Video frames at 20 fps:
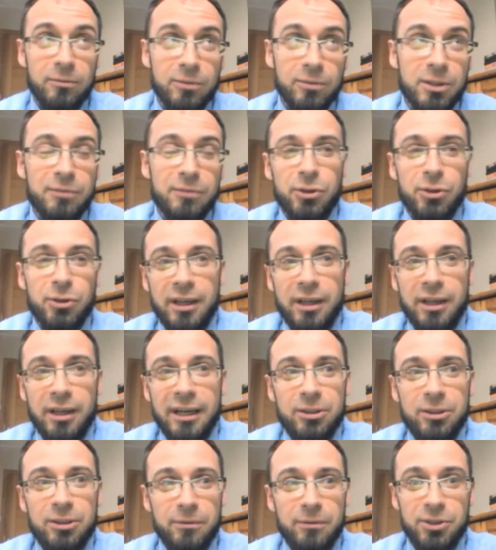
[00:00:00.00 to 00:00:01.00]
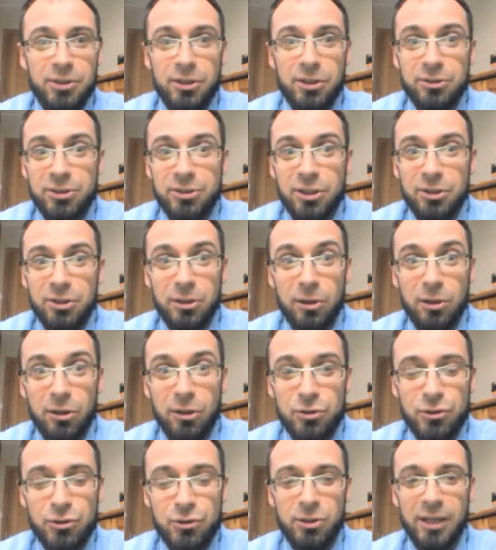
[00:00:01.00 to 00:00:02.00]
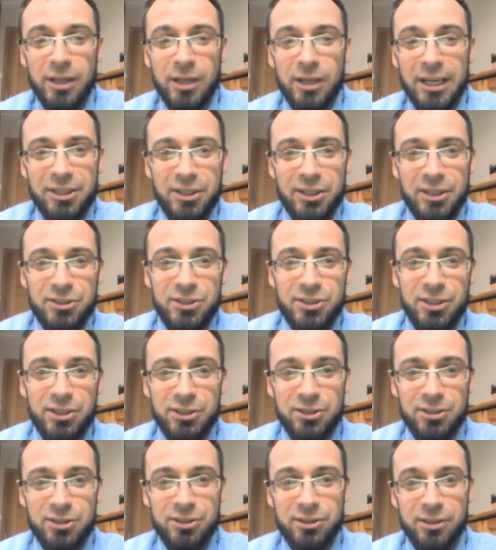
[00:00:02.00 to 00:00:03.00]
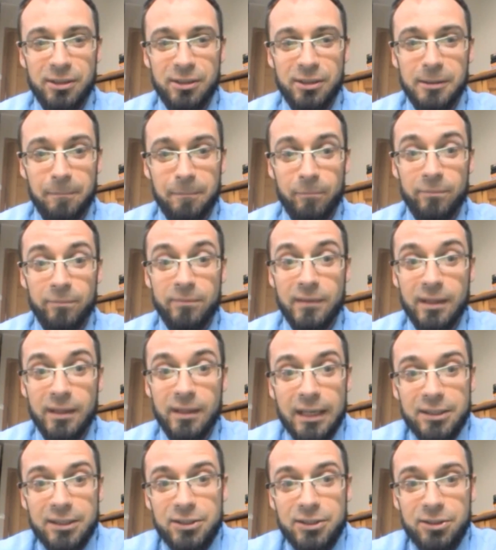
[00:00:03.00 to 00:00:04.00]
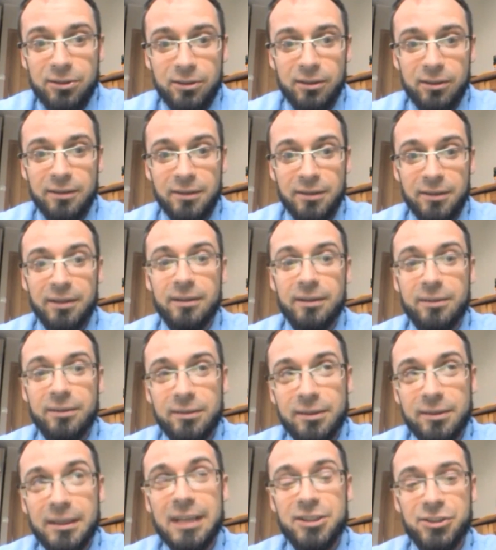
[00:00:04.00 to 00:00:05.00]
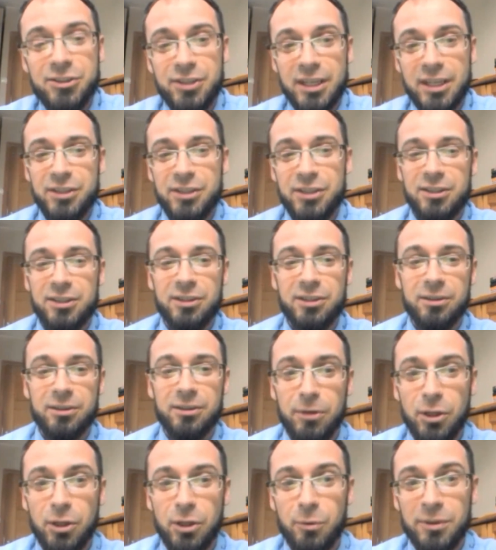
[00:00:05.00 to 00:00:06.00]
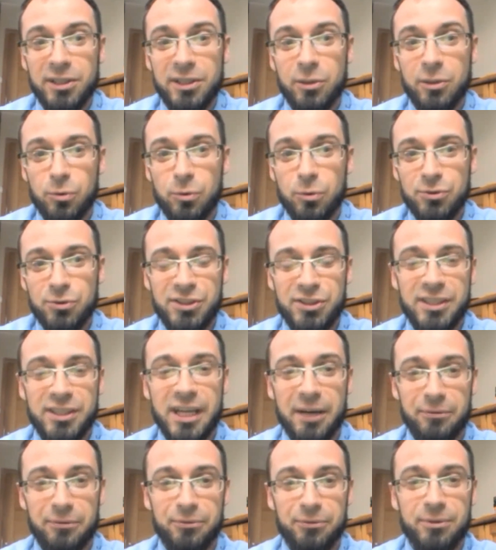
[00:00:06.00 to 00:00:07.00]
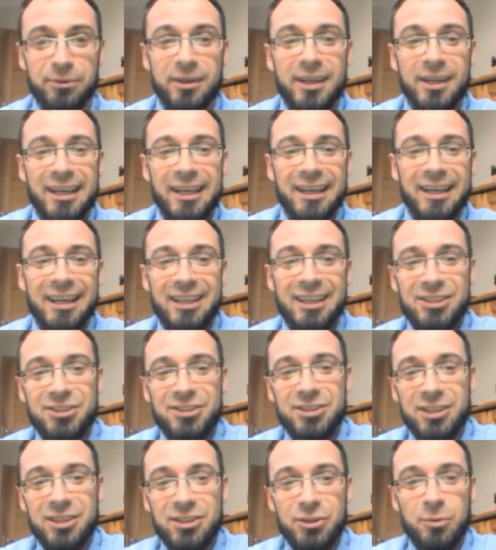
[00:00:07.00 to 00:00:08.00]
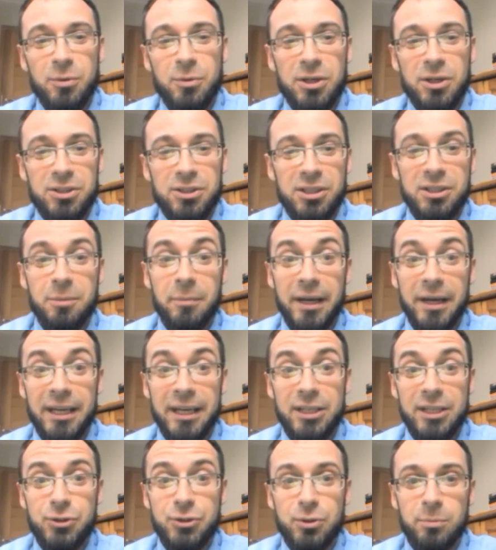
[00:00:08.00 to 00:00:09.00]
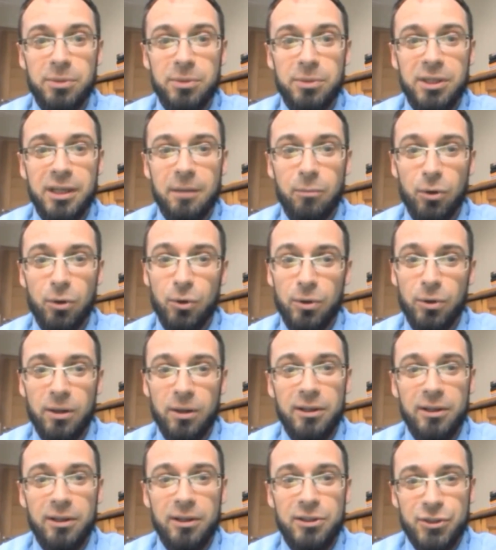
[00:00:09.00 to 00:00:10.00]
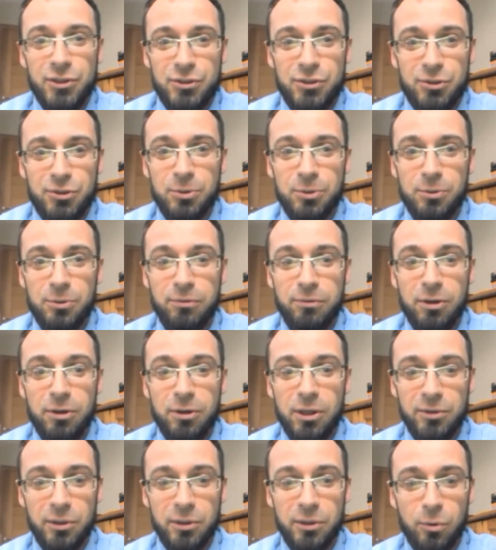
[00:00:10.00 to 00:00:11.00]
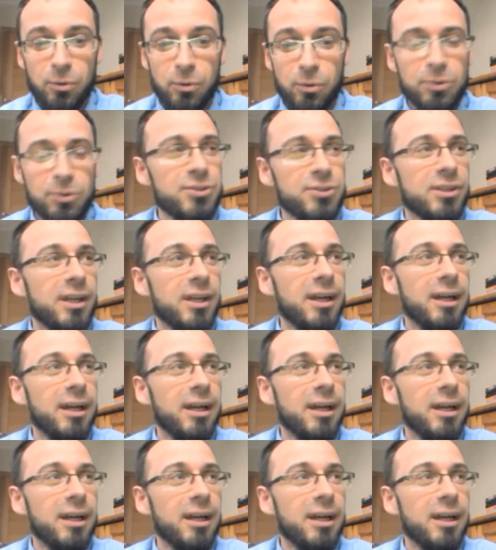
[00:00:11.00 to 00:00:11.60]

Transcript: different kinds of deontological ethics is that says that following the rules is enough. It's what it makes to be a moral, just to follow the rules.